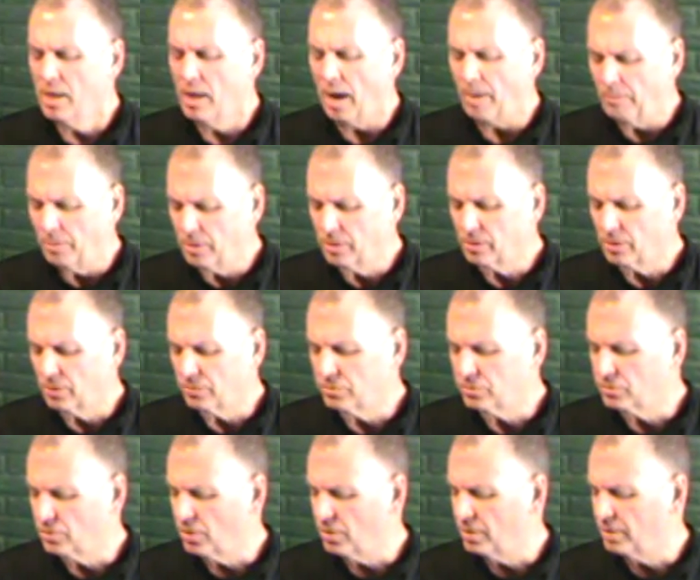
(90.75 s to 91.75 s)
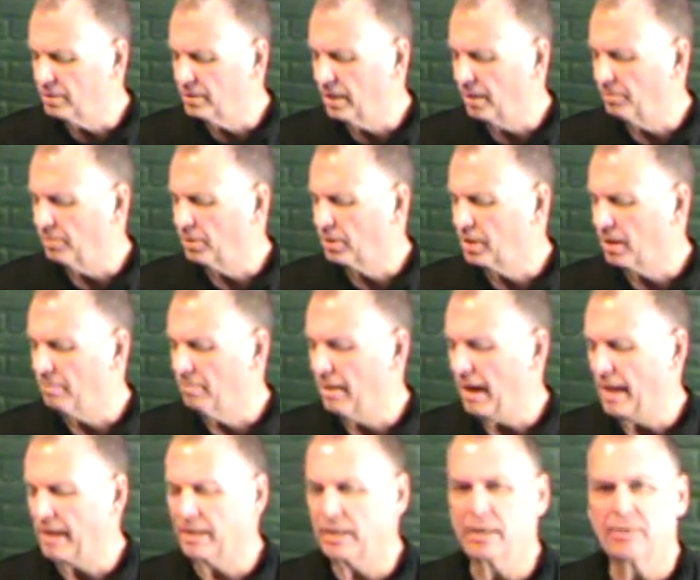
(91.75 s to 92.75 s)
I'm going to go shoot it, and then I'm going to come
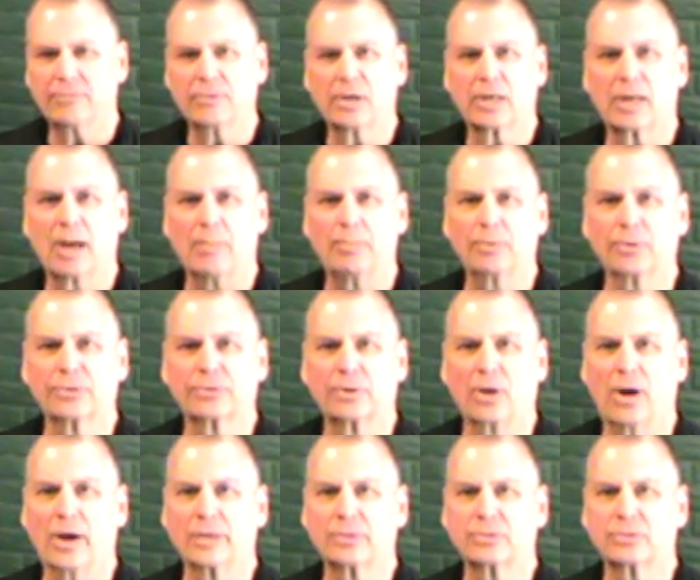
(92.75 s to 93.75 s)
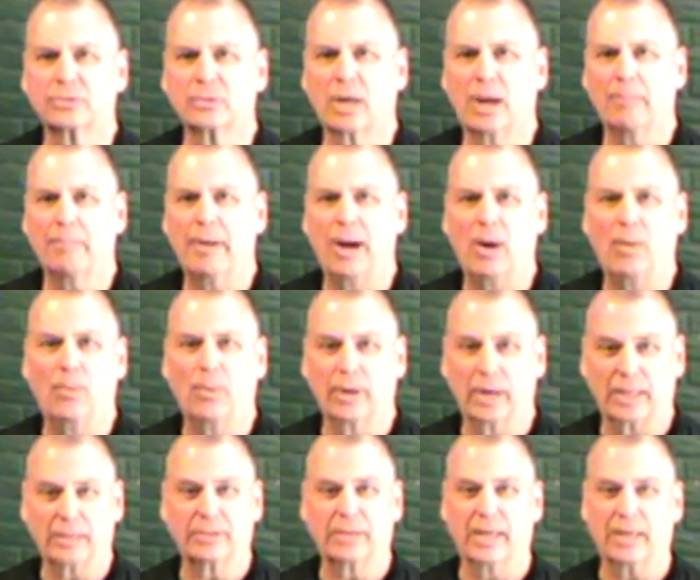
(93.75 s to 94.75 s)
back and give you a couple thoughts about what
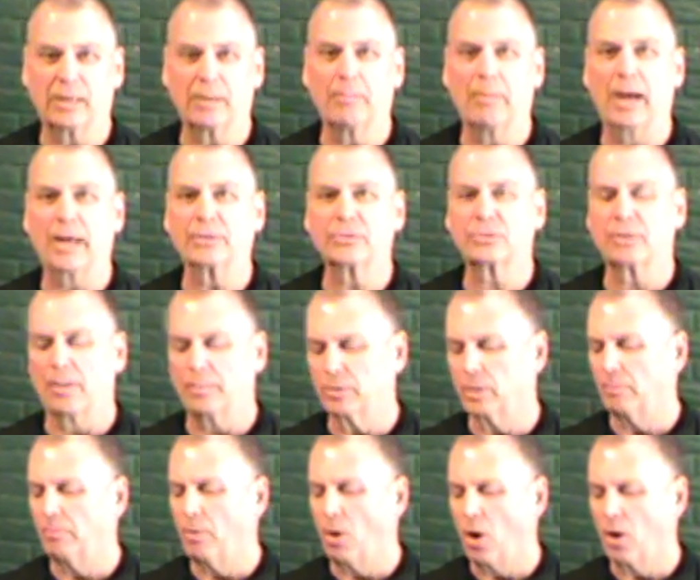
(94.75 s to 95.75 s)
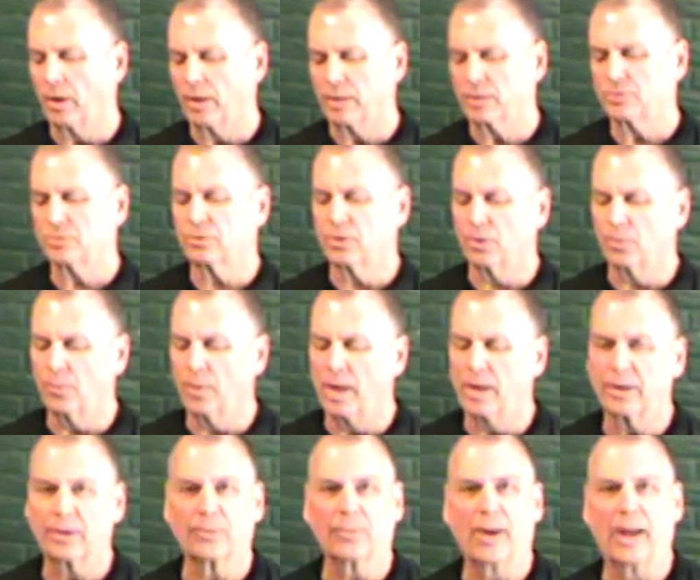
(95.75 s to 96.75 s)
I think about some of the bargains that are
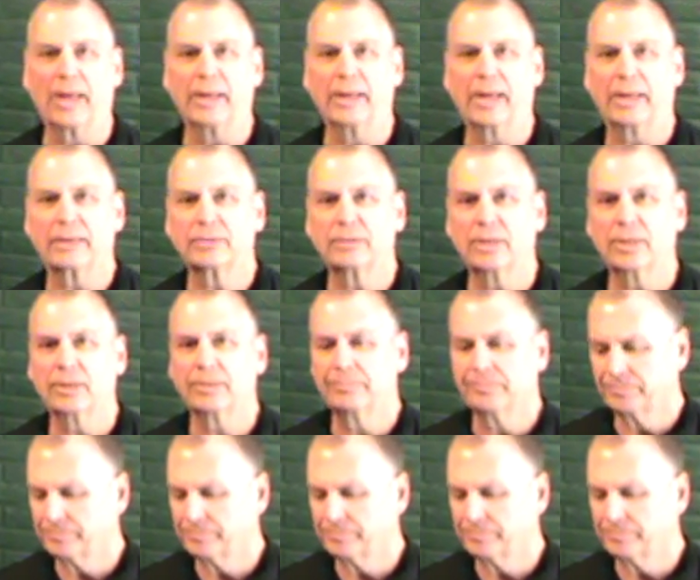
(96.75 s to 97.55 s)
running around out there.